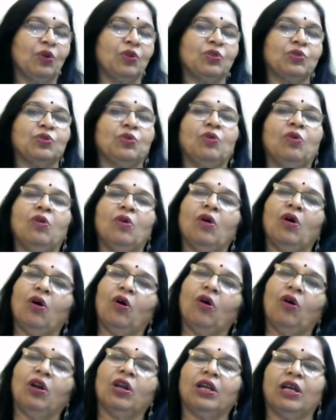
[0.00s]
So
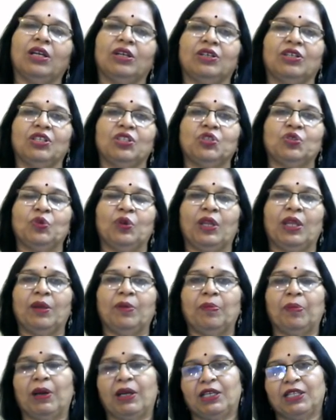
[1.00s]
all countries today
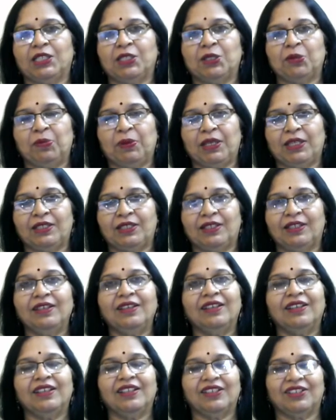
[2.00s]
participate in
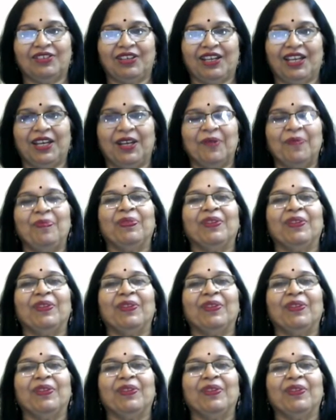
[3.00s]
trade.